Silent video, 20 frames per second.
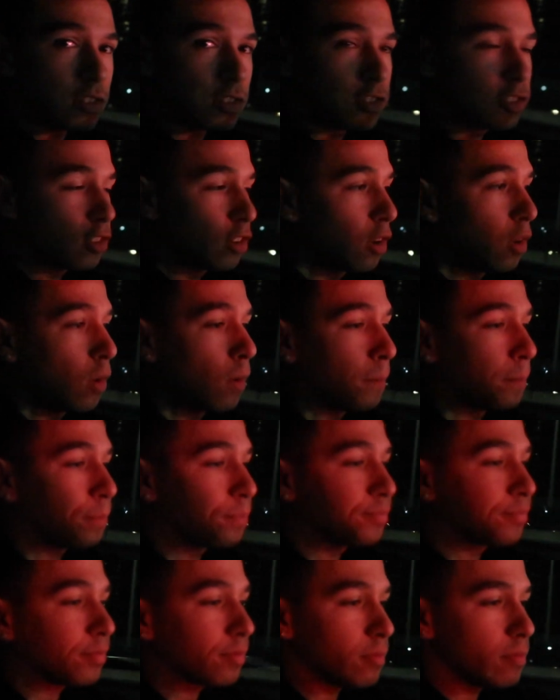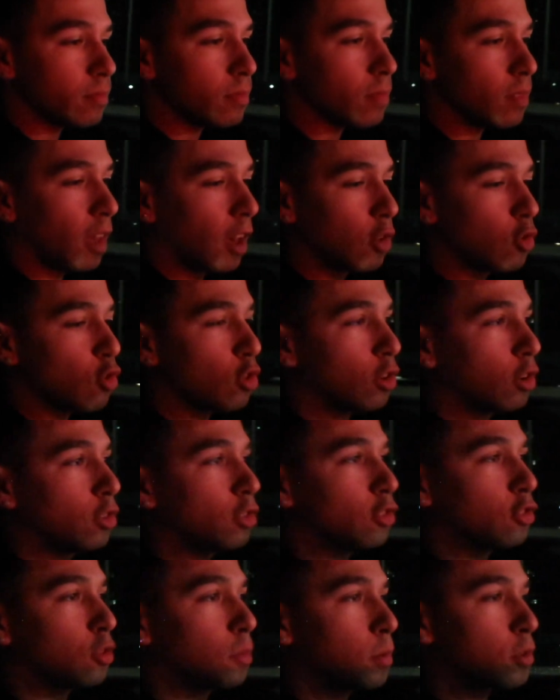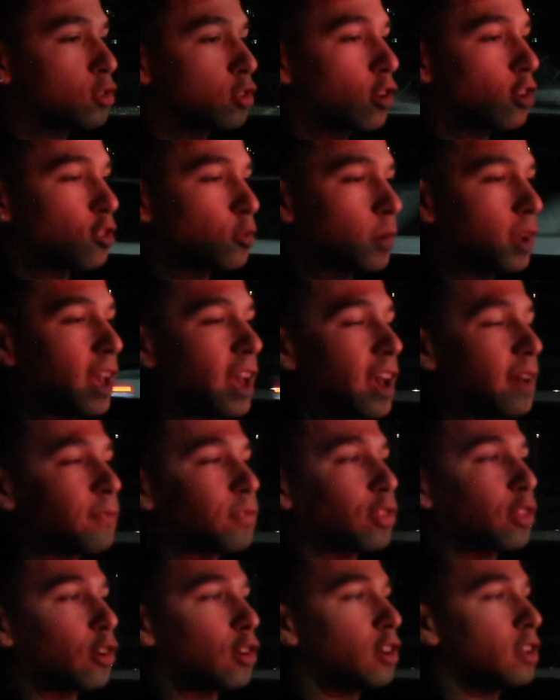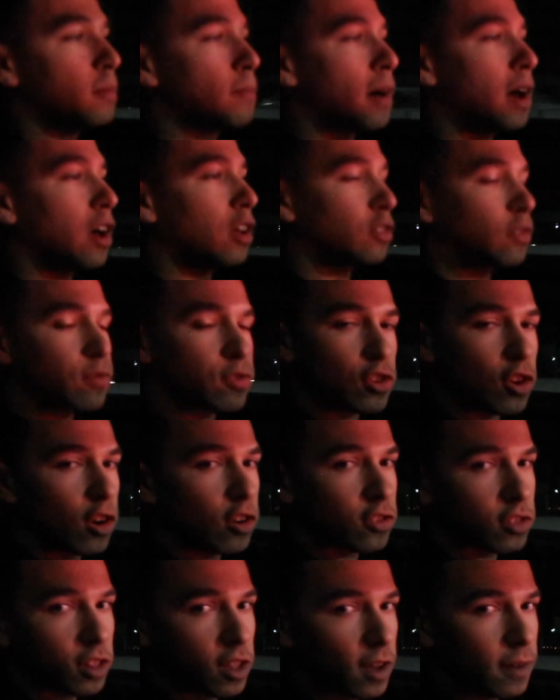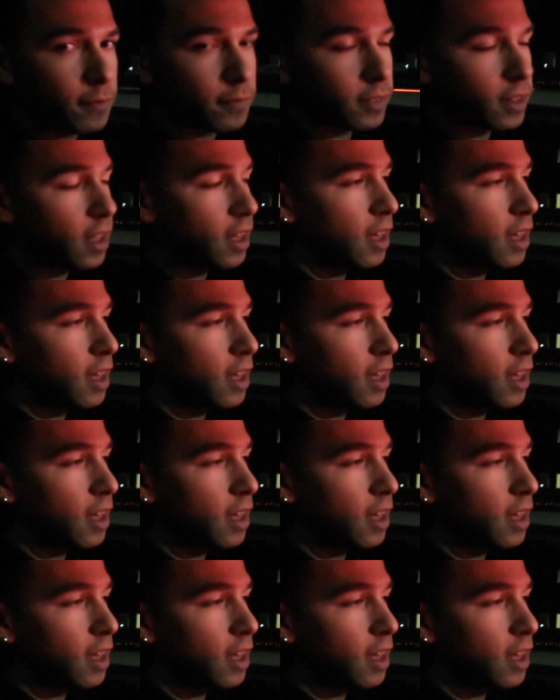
So I usually go to supercharger when I have 30 miles of charge left,